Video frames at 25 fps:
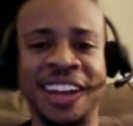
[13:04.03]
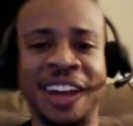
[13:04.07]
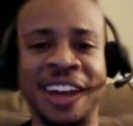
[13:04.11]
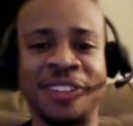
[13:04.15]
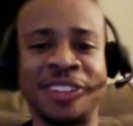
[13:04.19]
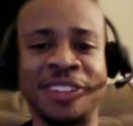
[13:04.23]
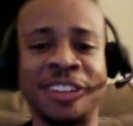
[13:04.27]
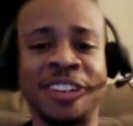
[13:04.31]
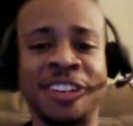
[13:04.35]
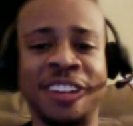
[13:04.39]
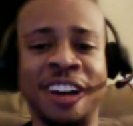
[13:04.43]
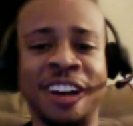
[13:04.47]
I
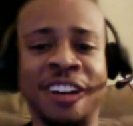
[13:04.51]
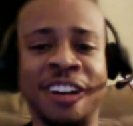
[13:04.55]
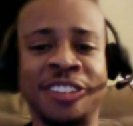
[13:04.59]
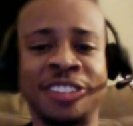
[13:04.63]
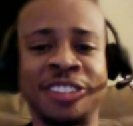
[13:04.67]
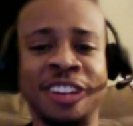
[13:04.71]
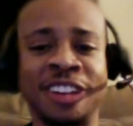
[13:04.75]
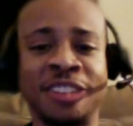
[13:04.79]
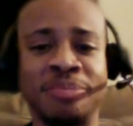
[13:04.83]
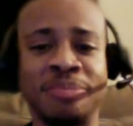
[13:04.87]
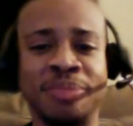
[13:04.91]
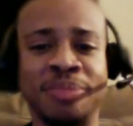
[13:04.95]
was
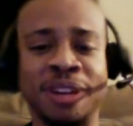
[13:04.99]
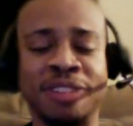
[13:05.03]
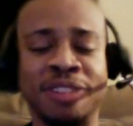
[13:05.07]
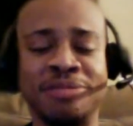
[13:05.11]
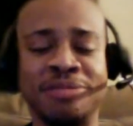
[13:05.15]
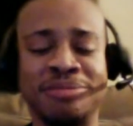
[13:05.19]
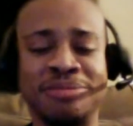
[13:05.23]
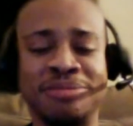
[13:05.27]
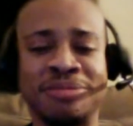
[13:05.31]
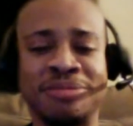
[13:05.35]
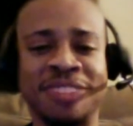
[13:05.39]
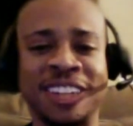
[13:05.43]
all
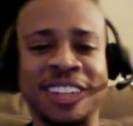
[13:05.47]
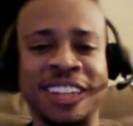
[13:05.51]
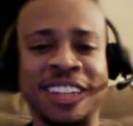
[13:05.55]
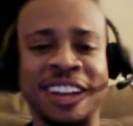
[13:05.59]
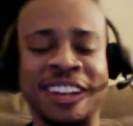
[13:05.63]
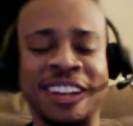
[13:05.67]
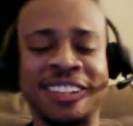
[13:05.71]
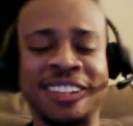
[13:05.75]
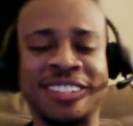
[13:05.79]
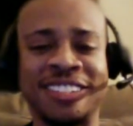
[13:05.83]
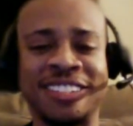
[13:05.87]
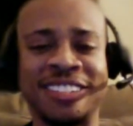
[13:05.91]
bummed
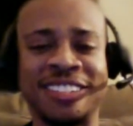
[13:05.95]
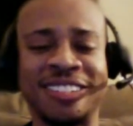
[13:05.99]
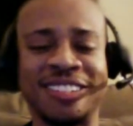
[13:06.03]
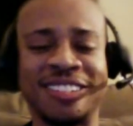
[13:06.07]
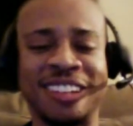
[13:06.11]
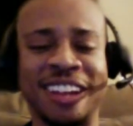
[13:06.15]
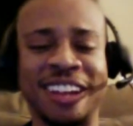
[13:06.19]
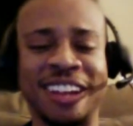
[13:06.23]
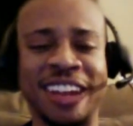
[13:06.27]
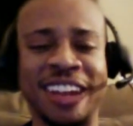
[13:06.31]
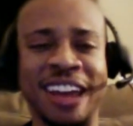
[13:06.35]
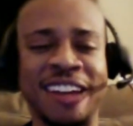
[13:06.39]
because
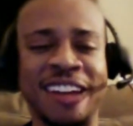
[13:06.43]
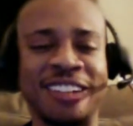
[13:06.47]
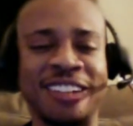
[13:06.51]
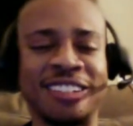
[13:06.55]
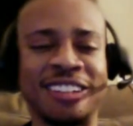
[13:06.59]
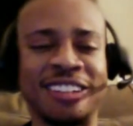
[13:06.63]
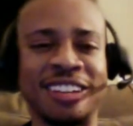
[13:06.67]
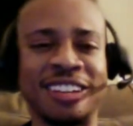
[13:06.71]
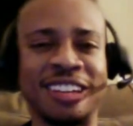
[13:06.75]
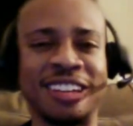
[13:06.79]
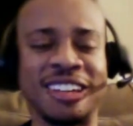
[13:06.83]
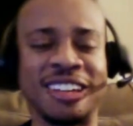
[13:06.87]
they
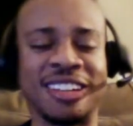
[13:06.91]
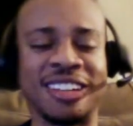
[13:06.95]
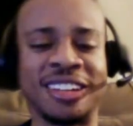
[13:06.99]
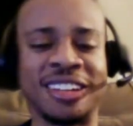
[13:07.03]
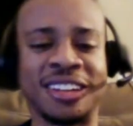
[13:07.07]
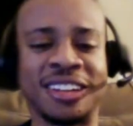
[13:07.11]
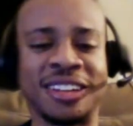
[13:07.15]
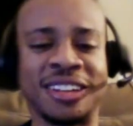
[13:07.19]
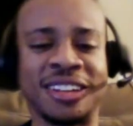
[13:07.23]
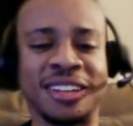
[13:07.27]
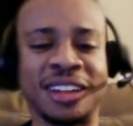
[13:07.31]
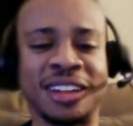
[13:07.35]

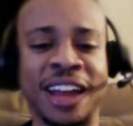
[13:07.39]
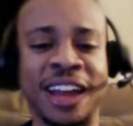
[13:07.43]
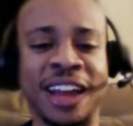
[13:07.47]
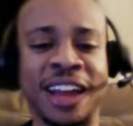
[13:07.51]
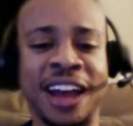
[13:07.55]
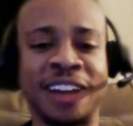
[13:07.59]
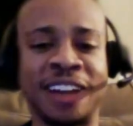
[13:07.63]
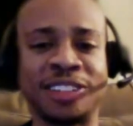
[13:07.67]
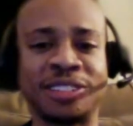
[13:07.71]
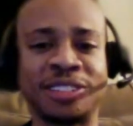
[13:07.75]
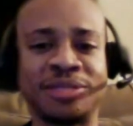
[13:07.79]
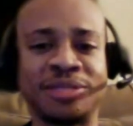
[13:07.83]

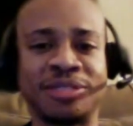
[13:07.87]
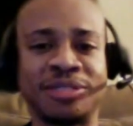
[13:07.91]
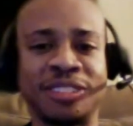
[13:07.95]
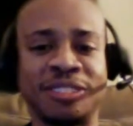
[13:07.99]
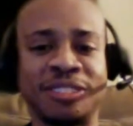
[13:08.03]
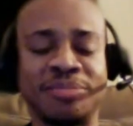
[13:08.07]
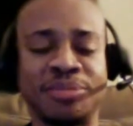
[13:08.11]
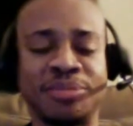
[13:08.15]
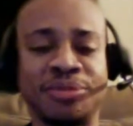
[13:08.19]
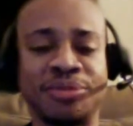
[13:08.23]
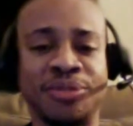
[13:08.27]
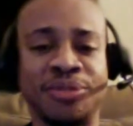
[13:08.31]
announced
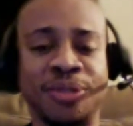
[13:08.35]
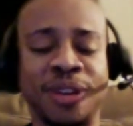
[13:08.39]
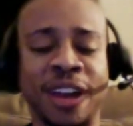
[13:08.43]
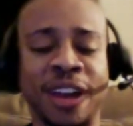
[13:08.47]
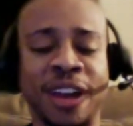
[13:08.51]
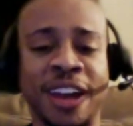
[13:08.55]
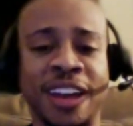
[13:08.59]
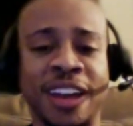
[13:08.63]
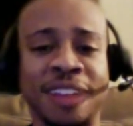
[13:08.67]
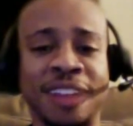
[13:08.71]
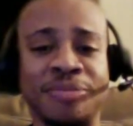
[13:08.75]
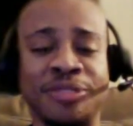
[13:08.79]

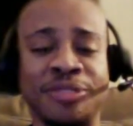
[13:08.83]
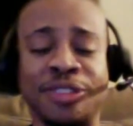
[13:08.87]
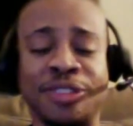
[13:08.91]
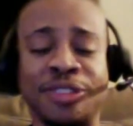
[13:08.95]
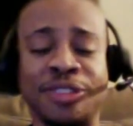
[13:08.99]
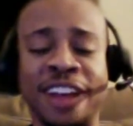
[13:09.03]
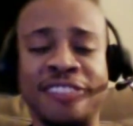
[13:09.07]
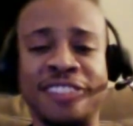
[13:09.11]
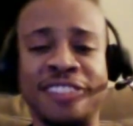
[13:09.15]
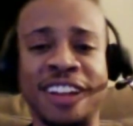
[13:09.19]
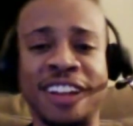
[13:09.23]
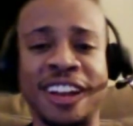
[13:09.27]
beforehand, before
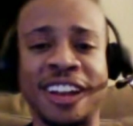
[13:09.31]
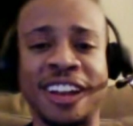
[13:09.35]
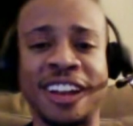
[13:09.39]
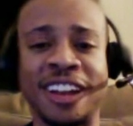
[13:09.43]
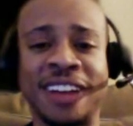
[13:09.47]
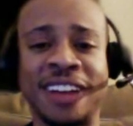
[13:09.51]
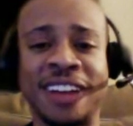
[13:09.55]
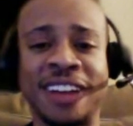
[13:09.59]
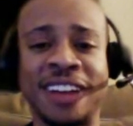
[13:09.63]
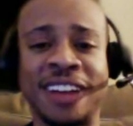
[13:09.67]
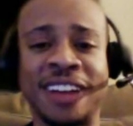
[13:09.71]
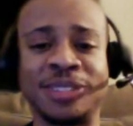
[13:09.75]
they even
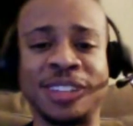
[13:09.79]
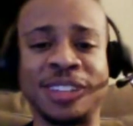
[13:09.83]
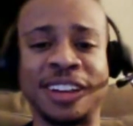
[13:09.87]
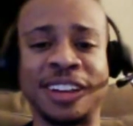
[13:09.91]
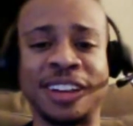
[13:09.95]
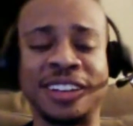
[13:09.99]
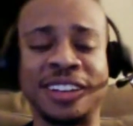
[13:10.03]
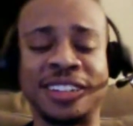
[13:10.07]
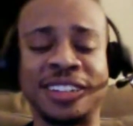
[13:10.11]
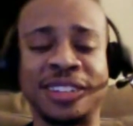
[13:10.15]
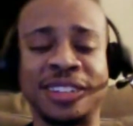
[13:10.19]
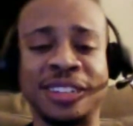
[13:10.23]
announced he was
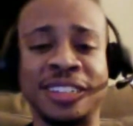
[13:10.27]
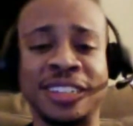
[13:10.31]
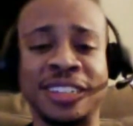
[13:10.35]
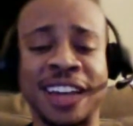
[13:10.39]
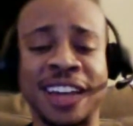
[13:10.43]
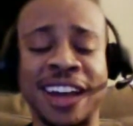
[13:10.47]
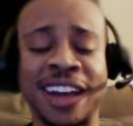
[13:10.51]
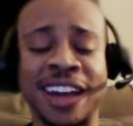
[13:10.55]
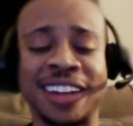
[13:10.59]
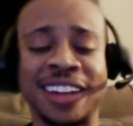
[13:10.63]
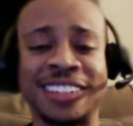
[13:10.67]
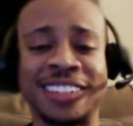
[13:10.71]
on Teen
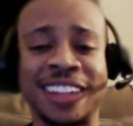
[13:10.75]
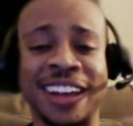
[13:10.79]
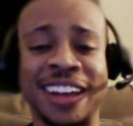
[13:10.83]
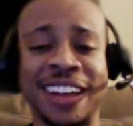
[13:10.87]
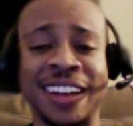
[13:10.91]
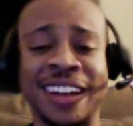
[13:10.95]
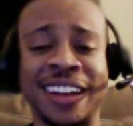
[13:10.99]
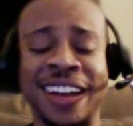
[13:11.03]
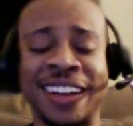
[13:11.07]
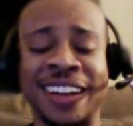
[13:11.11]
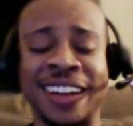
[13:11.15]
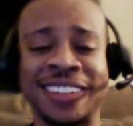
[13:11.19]
Titans, they
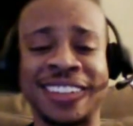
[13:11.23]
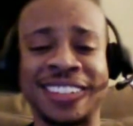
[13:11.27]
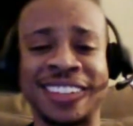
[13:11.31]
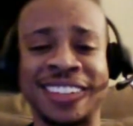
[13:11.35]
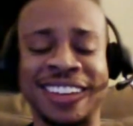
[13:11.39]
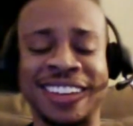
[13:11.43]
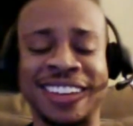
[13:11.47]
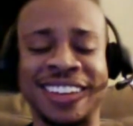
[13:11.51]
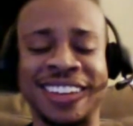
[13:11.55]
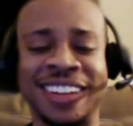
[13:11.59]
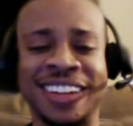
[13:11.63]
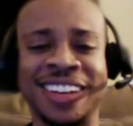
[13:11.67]
announced
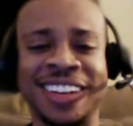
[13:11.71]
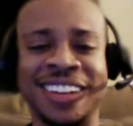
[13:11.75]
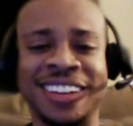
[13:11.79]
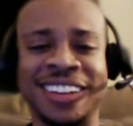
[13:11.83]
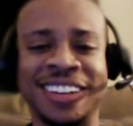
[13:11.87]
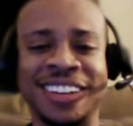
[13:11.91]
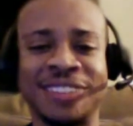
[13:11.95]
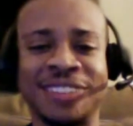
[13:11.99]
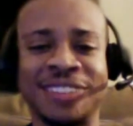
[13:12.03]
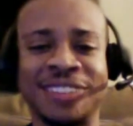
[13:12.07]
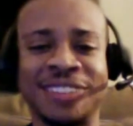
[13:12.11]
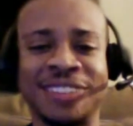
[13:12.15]
that
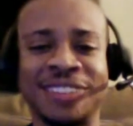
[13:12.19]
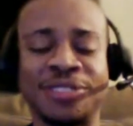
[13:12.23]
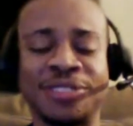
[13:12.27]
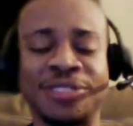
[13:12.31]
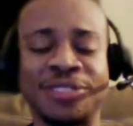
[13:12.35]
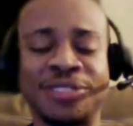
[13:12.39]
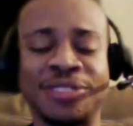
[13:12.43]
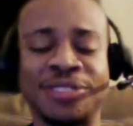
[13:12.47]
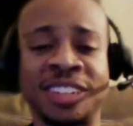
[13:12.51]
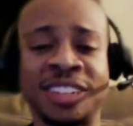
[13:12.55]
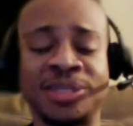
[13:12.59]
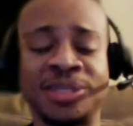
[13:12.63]
Pfeiffer
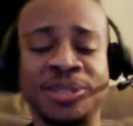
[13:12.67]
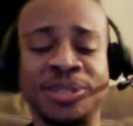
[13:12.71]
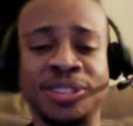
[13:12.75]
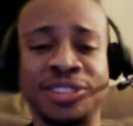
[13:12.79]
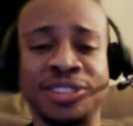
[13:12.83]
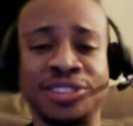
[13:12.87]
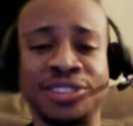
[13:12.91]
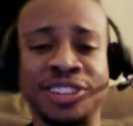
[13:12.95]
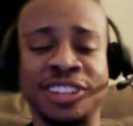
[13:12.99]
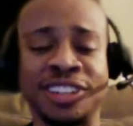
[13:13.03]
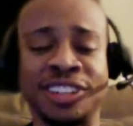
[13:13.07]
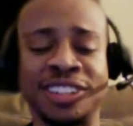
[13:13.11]
was just doing
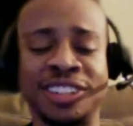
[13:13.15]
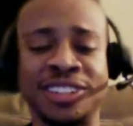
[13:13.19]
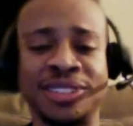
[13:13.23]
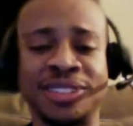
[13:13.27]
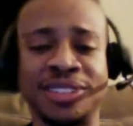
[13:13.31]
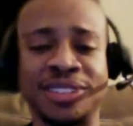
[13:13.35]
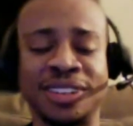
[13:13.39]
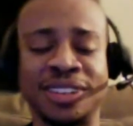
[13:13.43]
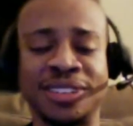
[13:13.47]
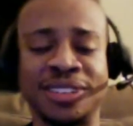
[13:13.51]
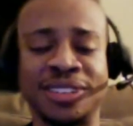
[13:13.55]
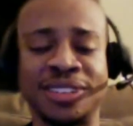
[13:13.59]
3
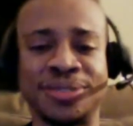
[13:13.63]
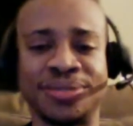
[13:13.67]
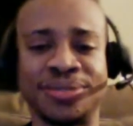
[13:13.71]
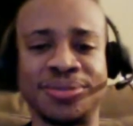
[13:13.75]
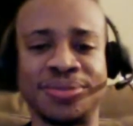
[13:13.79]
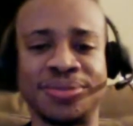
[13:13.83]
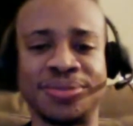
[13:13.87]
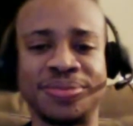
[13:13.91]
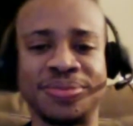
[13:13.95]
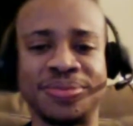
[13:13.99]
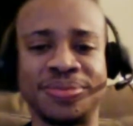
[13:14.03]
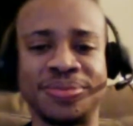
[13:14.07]
issues of
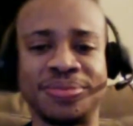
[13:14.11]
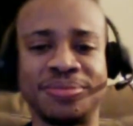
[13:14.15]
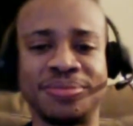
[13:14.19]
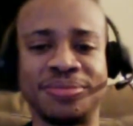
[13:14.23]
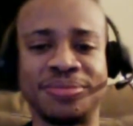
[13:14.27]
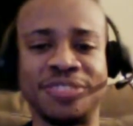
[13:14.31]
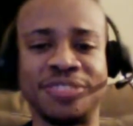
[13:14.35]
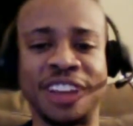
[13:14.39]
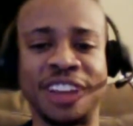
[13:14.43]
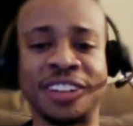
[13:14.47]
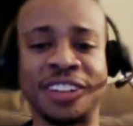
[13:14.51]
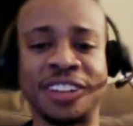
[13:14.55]

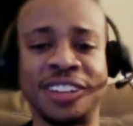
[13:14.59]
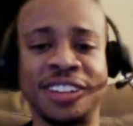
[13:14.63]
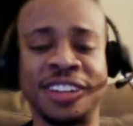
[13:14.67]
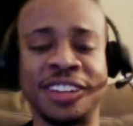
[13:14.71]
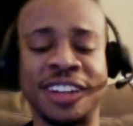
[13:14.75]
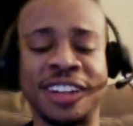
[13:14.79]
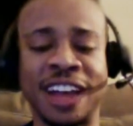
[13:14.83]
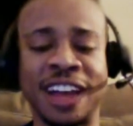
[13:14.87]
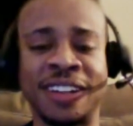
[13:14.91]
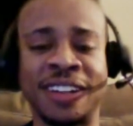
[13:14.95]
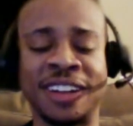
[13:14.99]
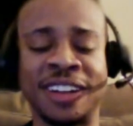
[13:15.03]
Red Hood and
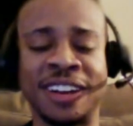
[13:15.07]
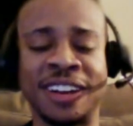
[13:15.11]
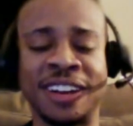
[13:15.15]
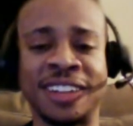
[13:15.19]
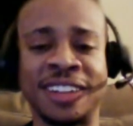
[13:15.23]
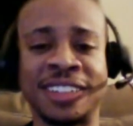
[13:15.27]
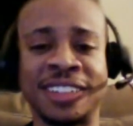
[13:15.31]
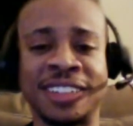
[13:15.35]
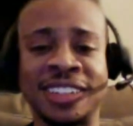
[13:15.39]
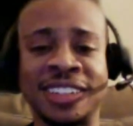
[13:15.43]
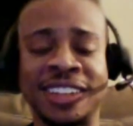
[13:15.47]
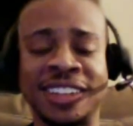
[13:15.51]
the
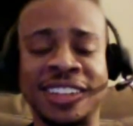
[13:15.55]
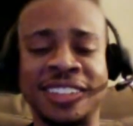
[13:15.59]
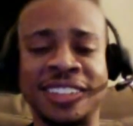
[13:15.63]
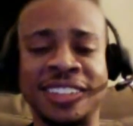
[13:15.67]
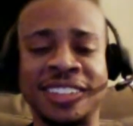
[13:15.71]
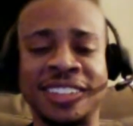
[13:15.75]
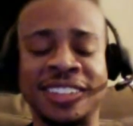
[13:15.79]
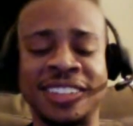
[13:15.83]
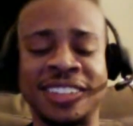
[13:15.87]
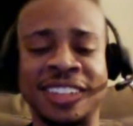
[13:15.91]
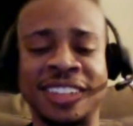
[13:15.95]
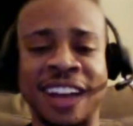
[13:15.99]
Outlaws, and then
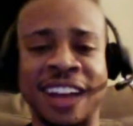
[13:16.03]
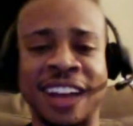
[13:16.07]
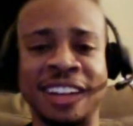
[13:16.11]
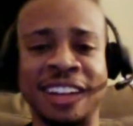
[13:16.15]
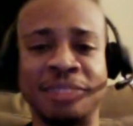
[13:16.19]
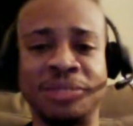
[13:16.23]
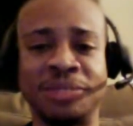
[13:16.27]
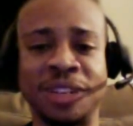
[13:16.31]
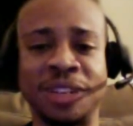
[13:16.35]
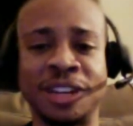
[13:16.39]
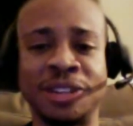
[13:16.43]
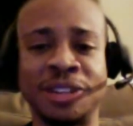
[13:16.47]
Scott
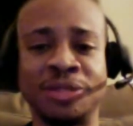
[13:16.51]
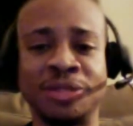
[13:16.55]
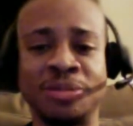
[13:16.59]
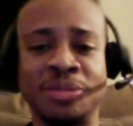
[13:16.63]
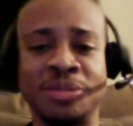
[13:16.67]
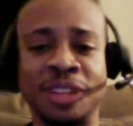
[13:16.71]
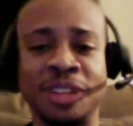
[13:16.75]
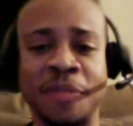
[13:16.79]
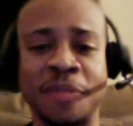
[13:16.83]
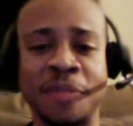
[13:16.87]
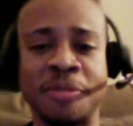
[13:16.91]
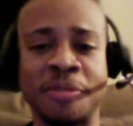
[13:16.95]
Lobdell would
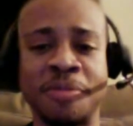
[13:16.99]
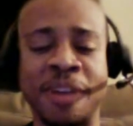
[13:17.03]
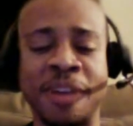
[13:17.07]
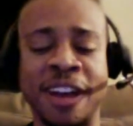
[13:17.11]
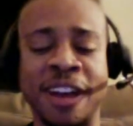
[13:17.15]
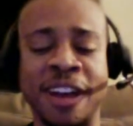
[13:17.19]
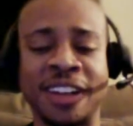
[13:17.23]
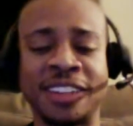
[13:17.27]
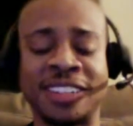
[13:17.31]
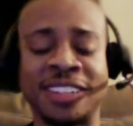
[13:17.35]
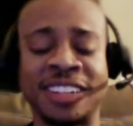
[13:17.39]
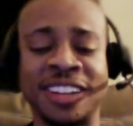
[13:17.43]
be coming
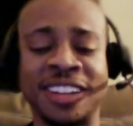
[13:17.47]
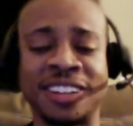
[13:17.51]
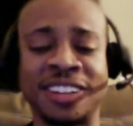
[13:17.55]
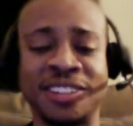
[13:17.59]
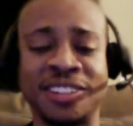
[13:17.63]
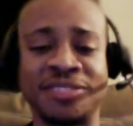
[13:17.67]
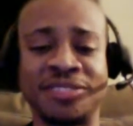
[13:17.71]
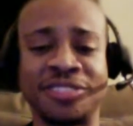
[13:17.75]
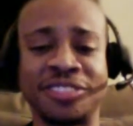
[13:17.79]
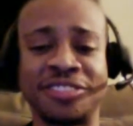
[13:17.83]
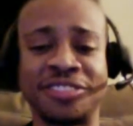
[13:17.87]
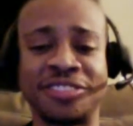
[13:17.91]
back to take
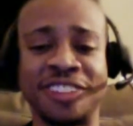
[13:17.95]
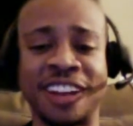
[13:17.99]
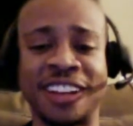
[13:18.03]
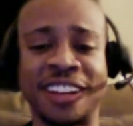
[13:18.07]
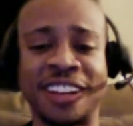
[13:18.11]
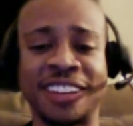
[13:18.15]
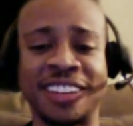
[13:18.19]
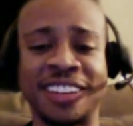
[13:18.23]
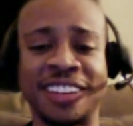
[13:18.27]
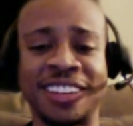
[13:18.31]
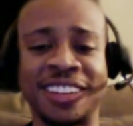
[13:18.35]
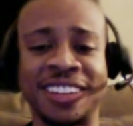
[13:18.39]
over the
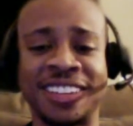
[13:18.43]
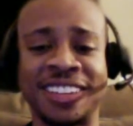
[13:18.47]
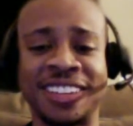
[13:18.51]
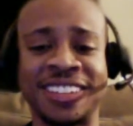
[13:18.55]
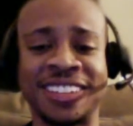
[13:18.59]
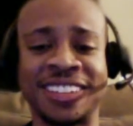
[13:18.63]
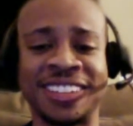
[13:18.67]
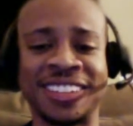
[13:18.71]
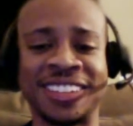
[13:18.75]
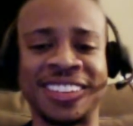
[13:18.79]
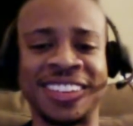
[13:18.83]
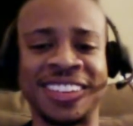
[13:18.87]
writing
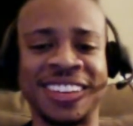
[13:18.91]
gigs.